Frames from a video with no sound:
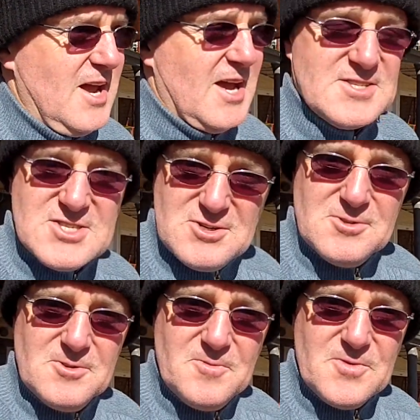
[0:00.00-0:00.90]

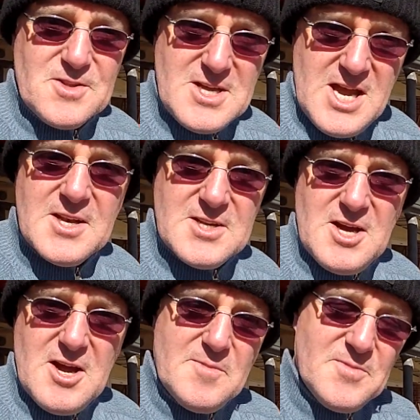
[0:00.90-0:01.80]
until the cat
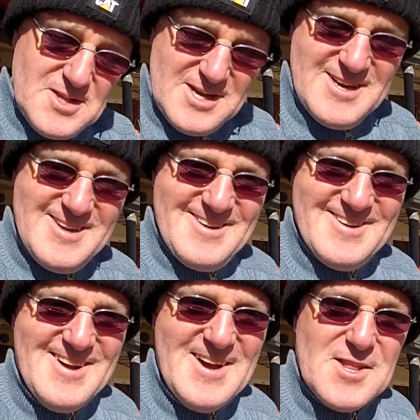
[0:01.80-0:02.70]
came, they
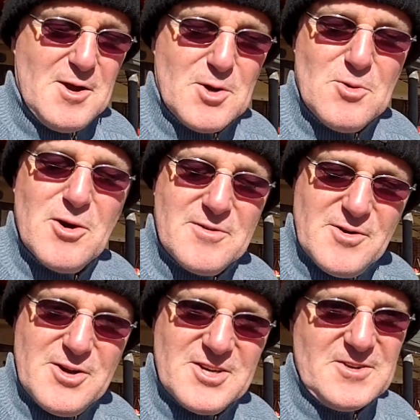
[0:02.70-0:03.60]
were quite
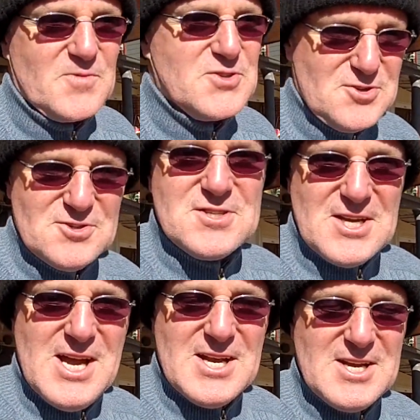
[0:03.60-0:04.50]
friendly. As soon as
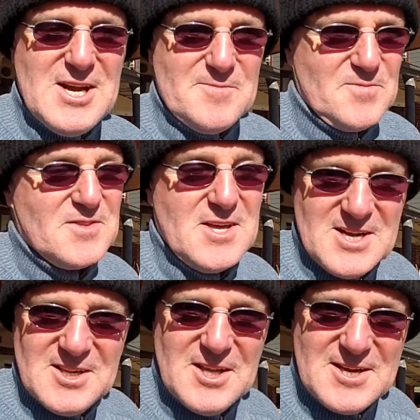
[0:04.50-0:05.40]
the cat came, they
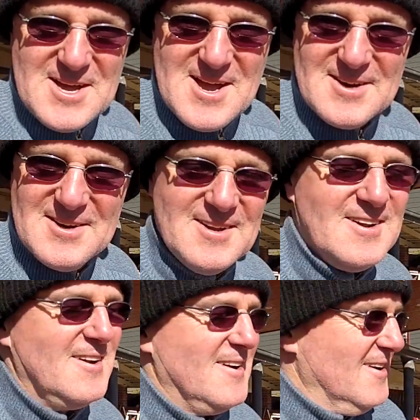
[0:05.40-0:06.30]
cleared out,
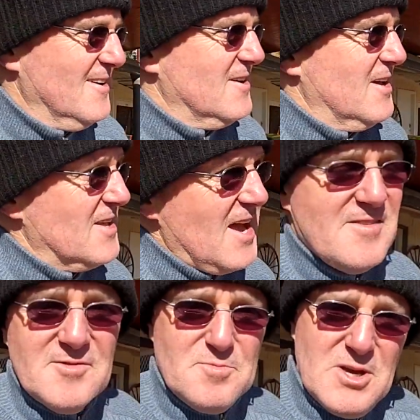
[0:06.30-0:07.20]
and they
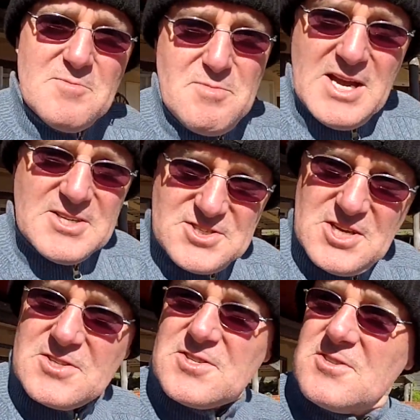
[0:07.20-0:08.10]
haven't been back
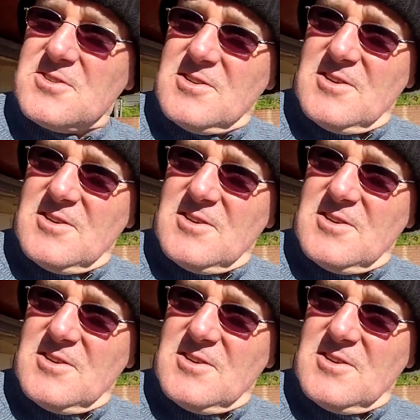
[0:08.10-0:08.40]
since.